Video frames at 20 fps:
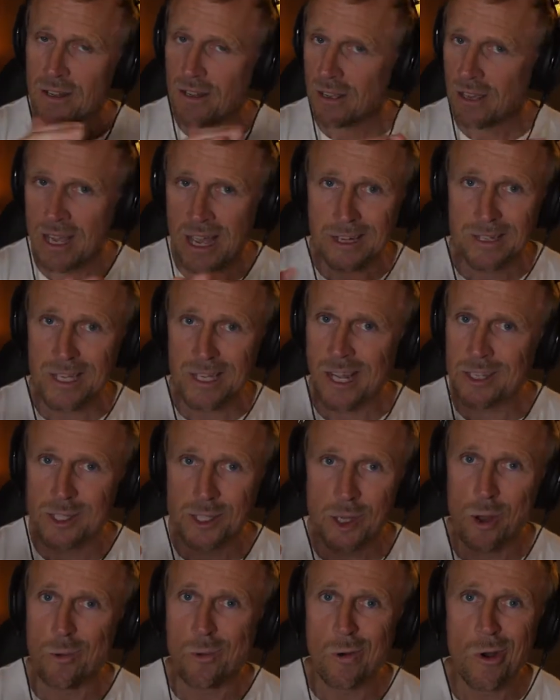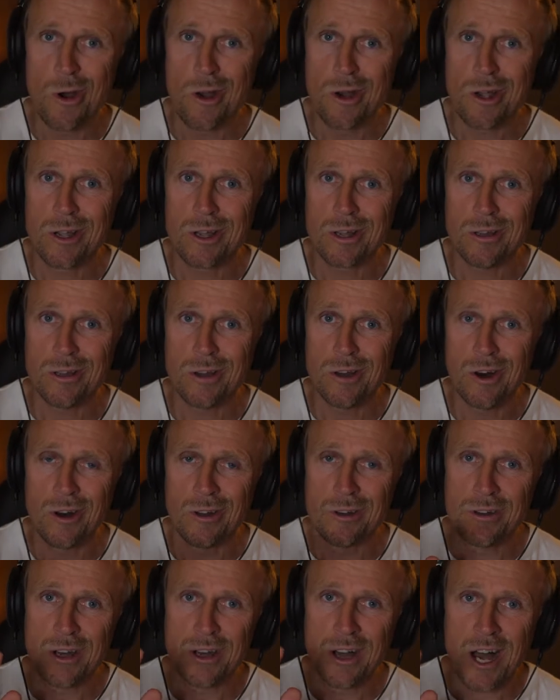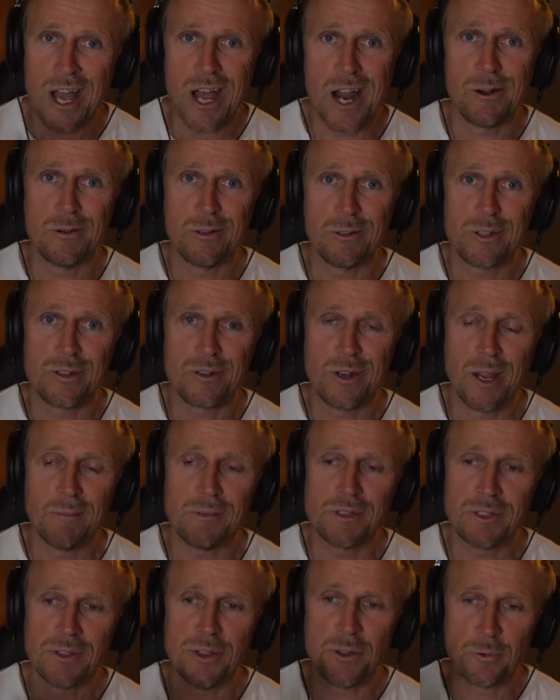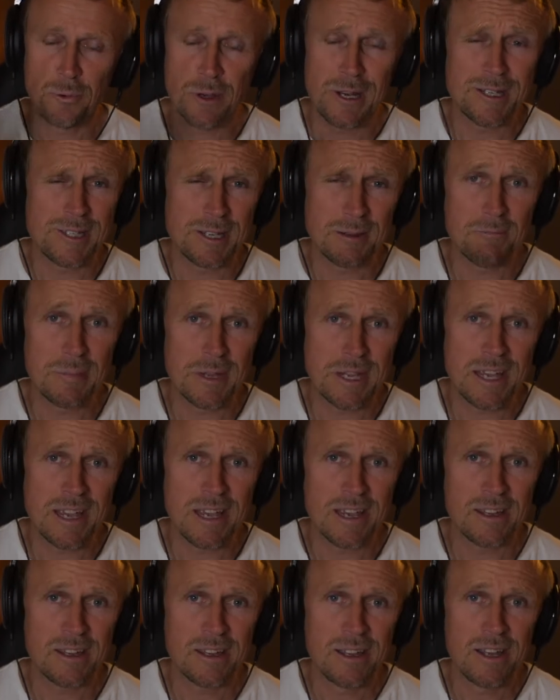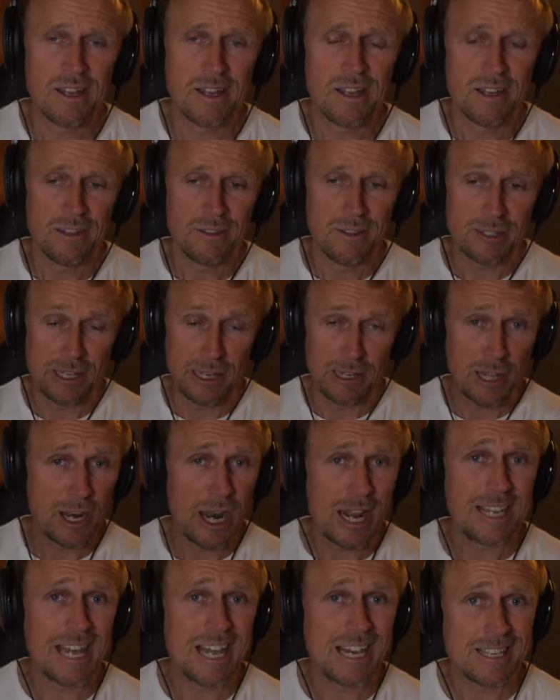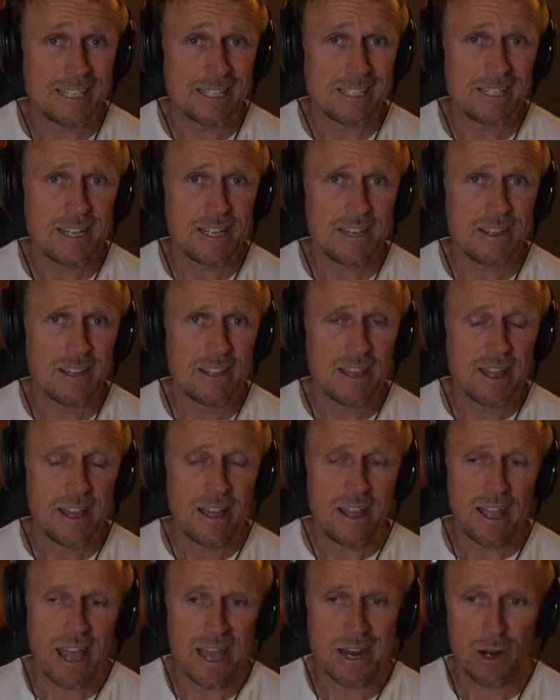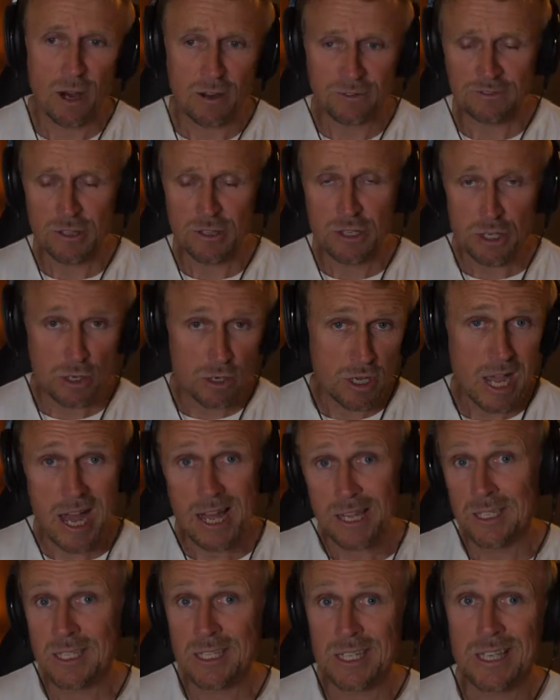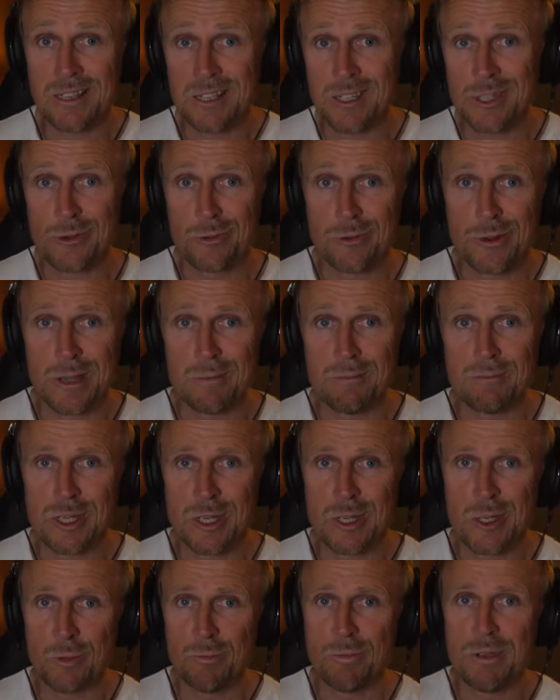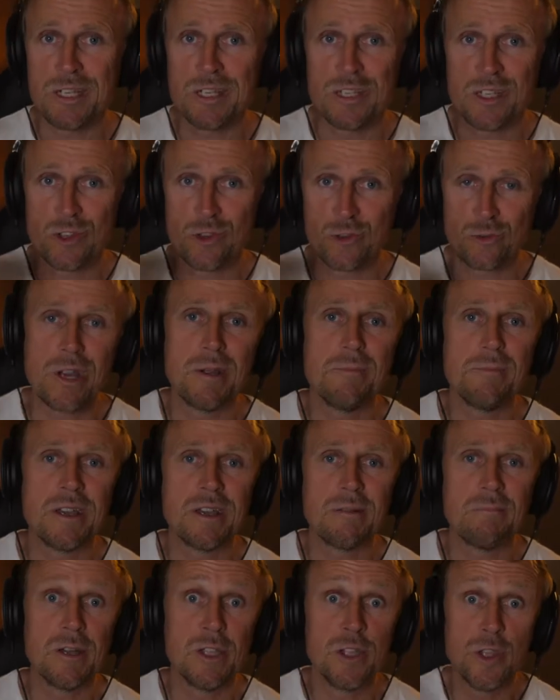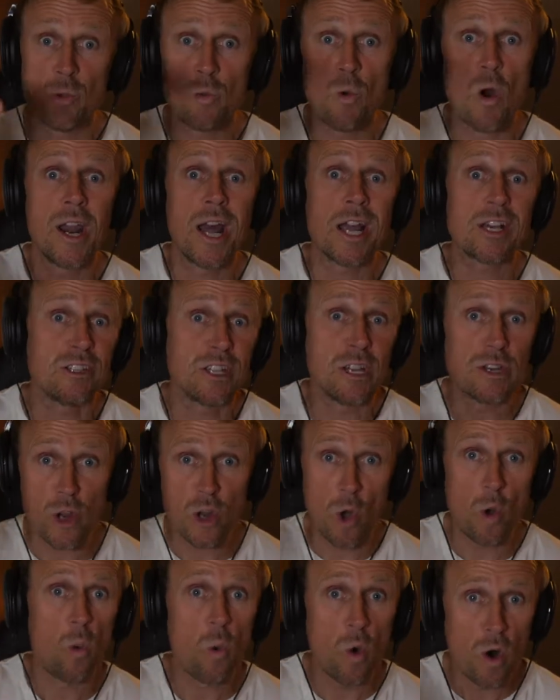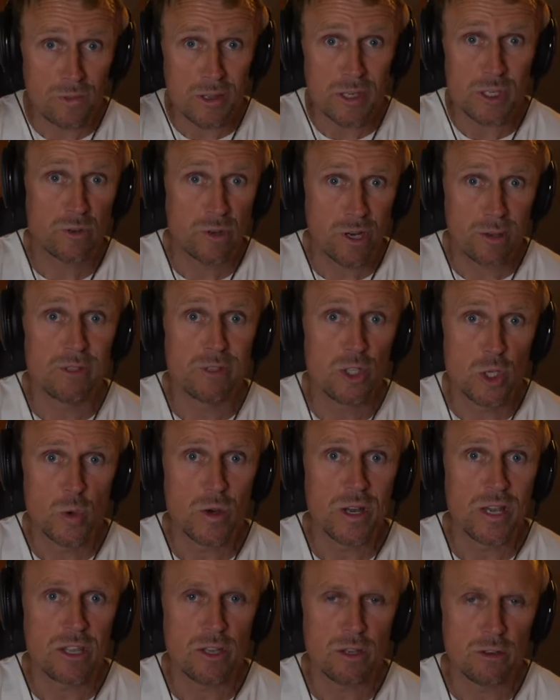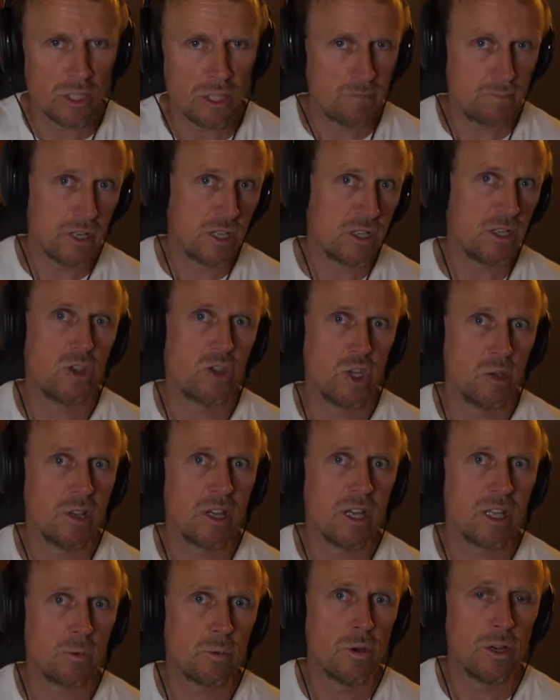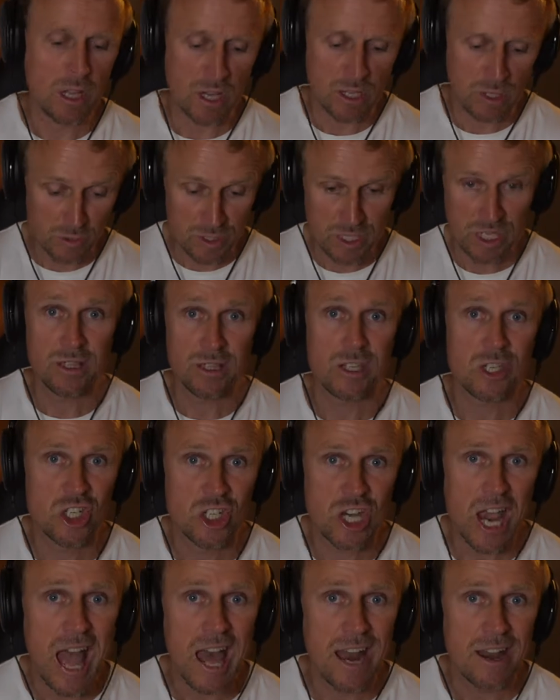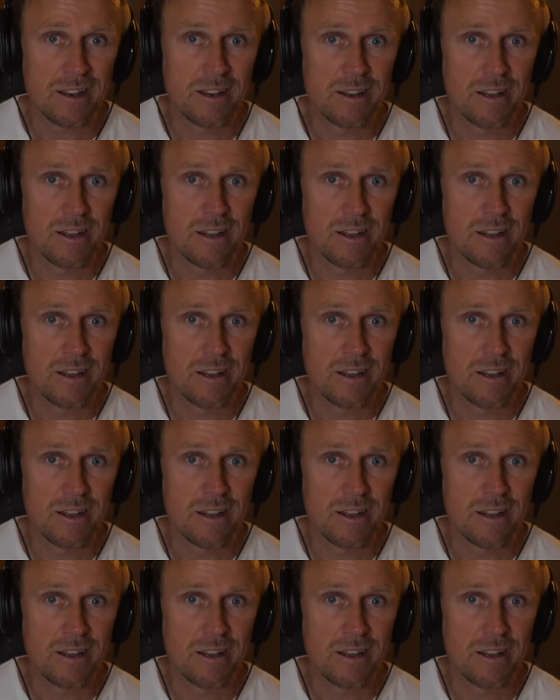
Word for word: countdowns don't work on I R L streams. The reason being, there's a lot of latency and often you can't see the stream. So you'll be streaming, but you won't actually know what the stream's doing. You'll just be assuming it's working. You'll see the chat,